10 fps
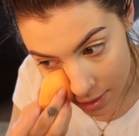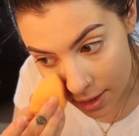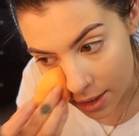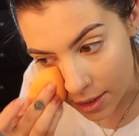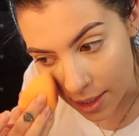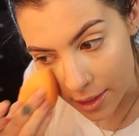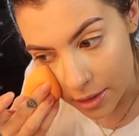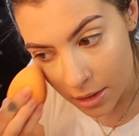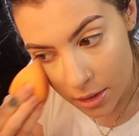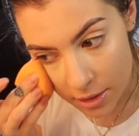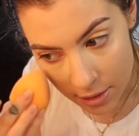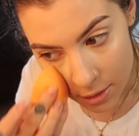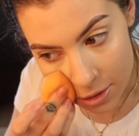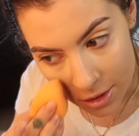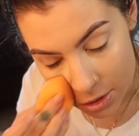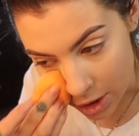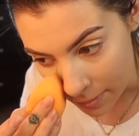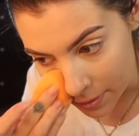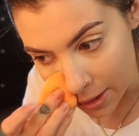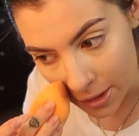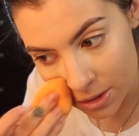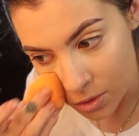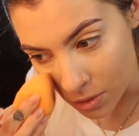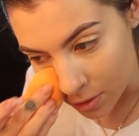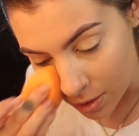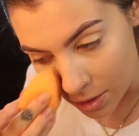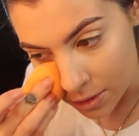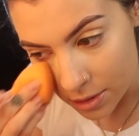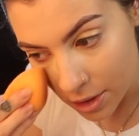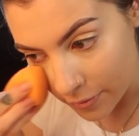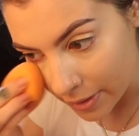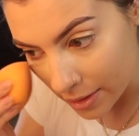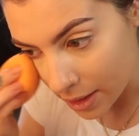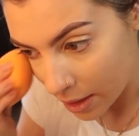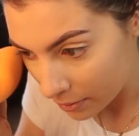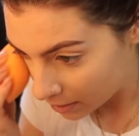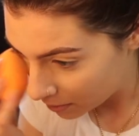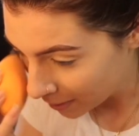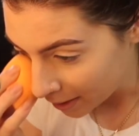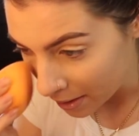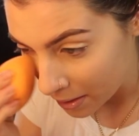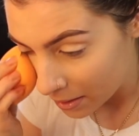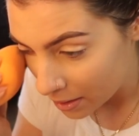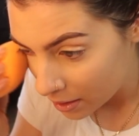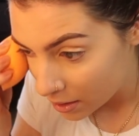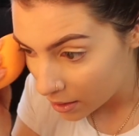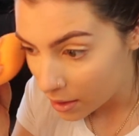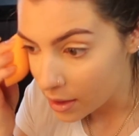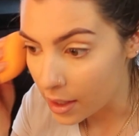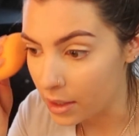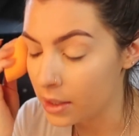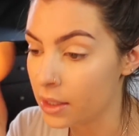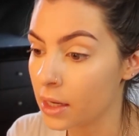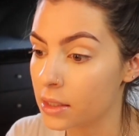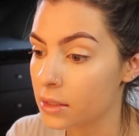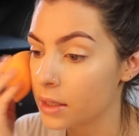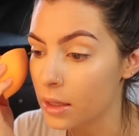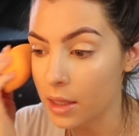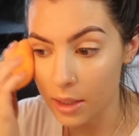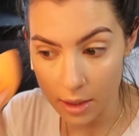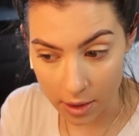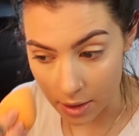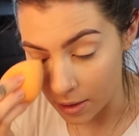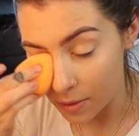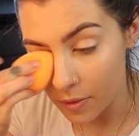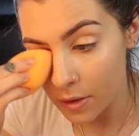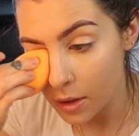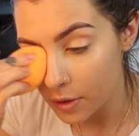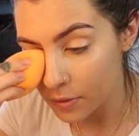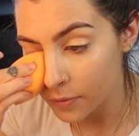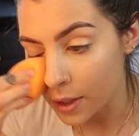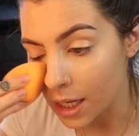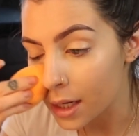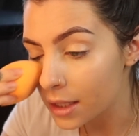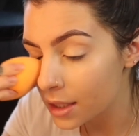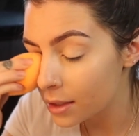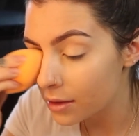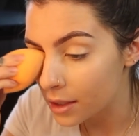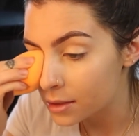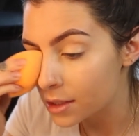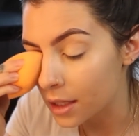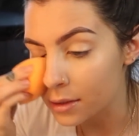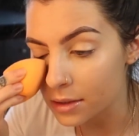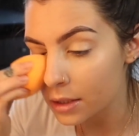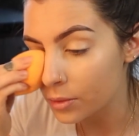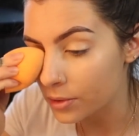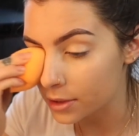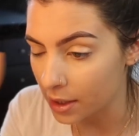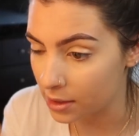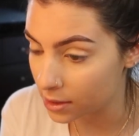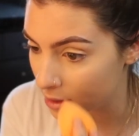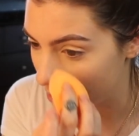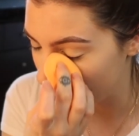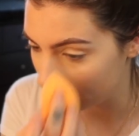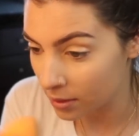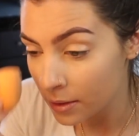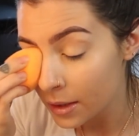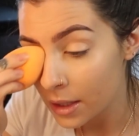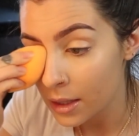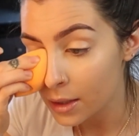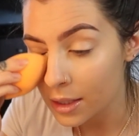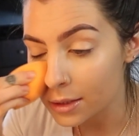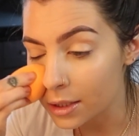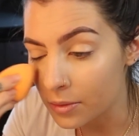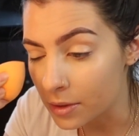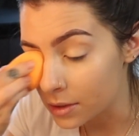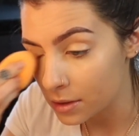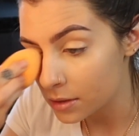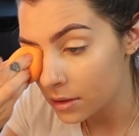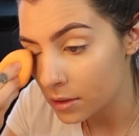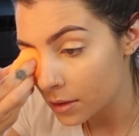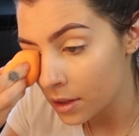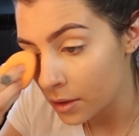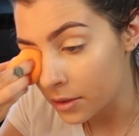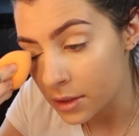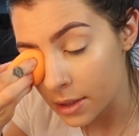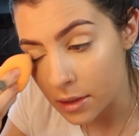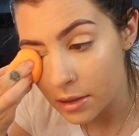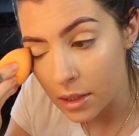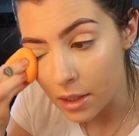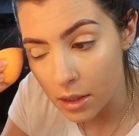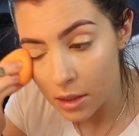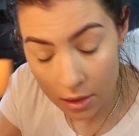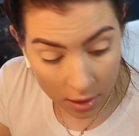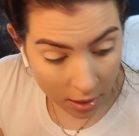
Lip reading: He like dropped out of school and stuff like that right away. And he had to get like a fake ID that says he was 18 because he was 16.